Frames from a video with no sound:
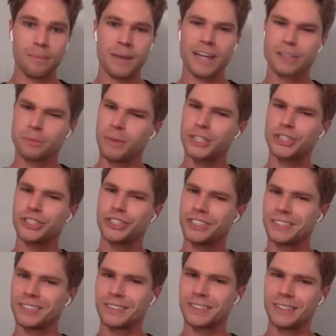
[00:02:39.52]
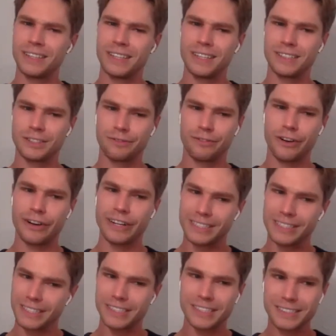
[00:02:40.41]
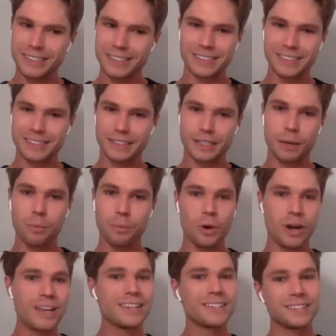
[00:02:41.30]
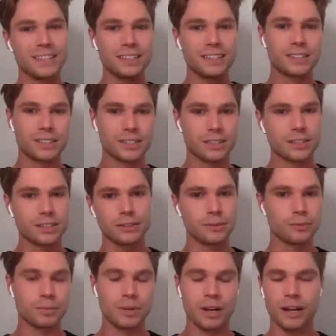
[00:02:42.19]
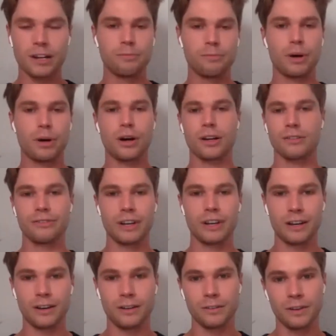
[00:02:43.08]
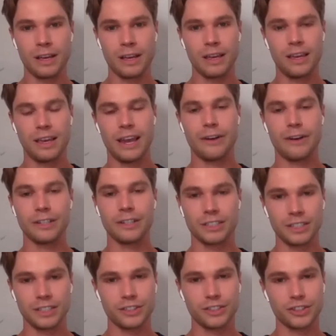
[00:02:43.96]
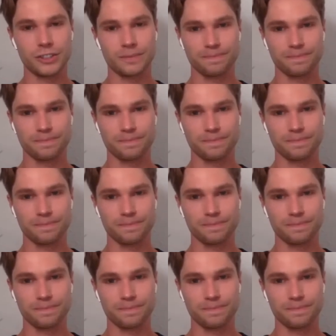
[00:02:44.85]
As much as it's very distant in some ways, it's still kind of part of our heritage.